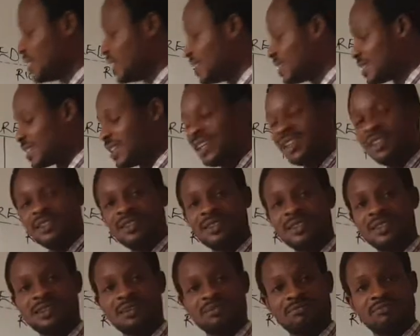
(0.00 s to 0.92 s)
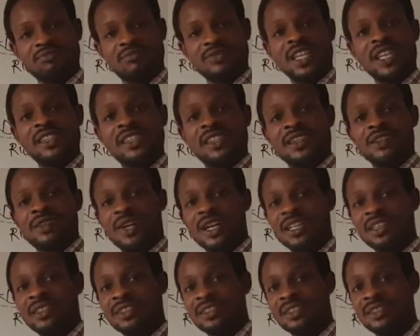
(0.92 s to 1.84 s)
it sounds easy,
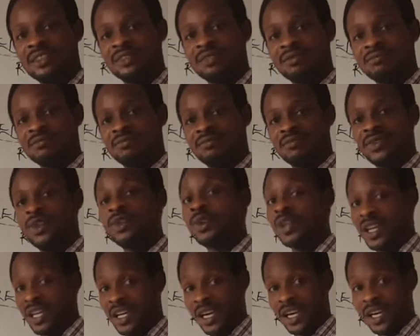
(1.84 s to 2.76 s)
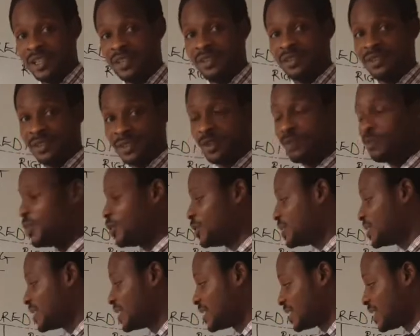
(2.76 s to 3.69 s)
right? Okay, I
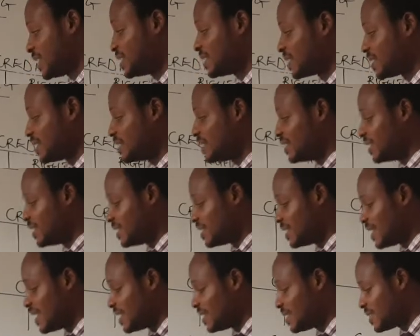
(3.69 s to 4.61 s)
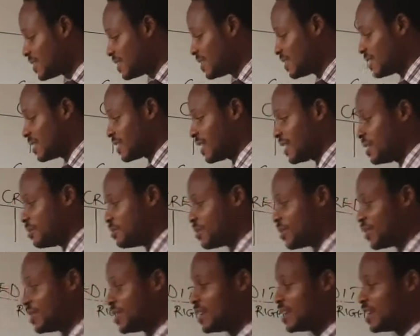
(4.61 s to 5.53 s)
suppose it sounds easy.
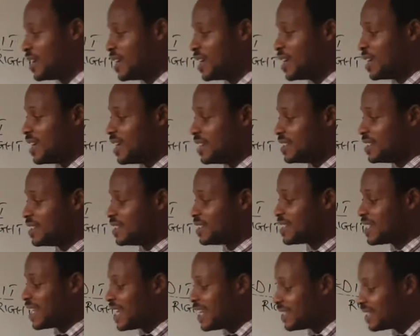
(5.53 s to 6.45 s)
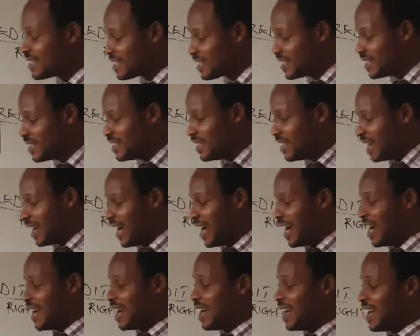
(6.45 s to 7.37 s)
DEADCLIP. The debt
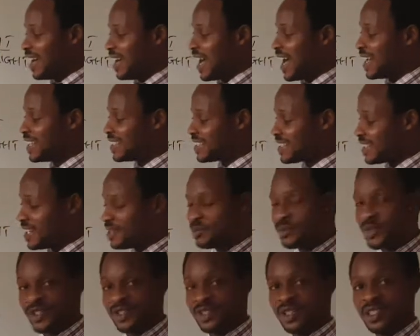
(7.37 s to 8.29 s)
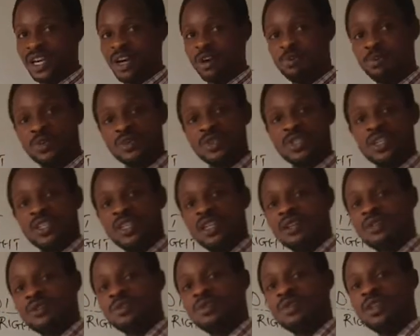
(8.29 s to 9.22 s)
are items that will put in
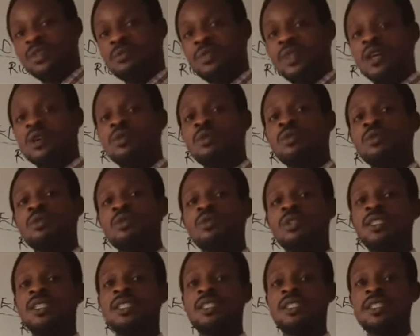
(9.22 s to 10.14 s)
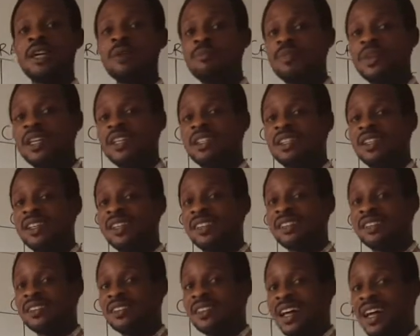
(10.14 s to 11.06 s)
an acronym that will go to the debit
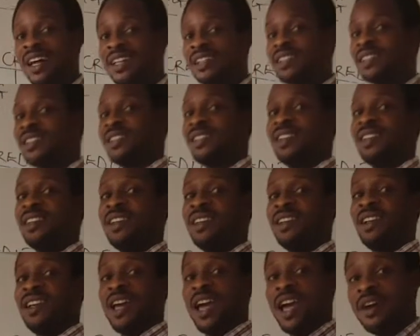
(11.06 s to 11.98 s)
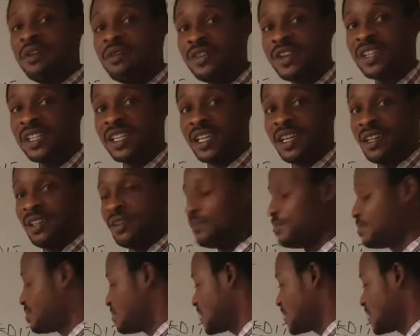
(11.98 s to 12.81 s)
side every time.